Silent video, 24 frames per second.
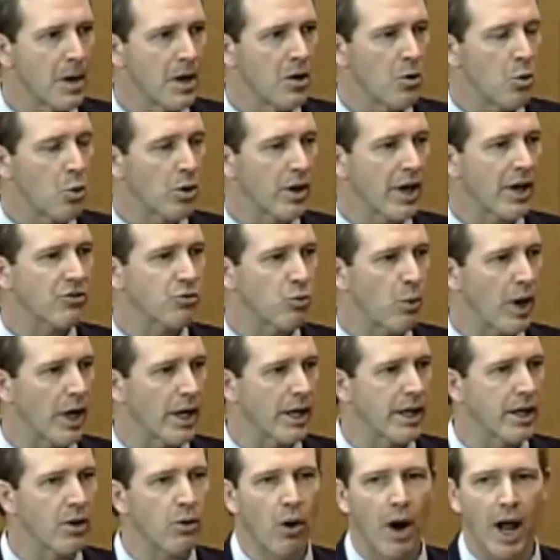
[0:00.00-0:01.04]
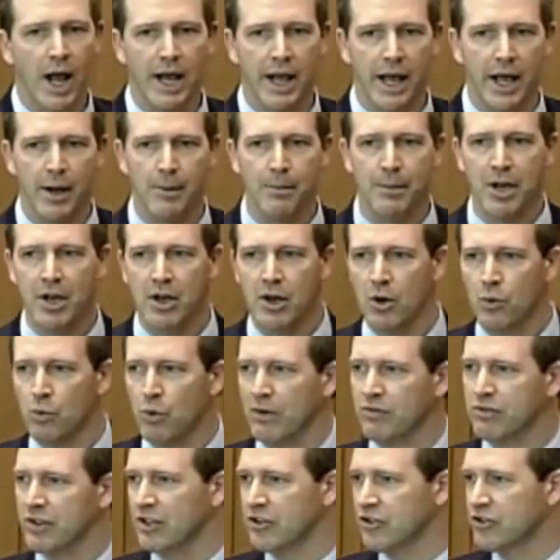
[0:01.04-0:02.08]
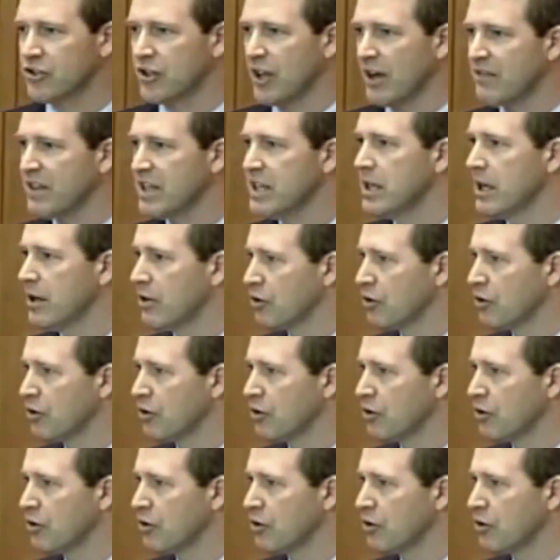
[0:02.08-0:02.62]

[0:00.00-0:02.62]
well, guess what? Here I am, roughly 7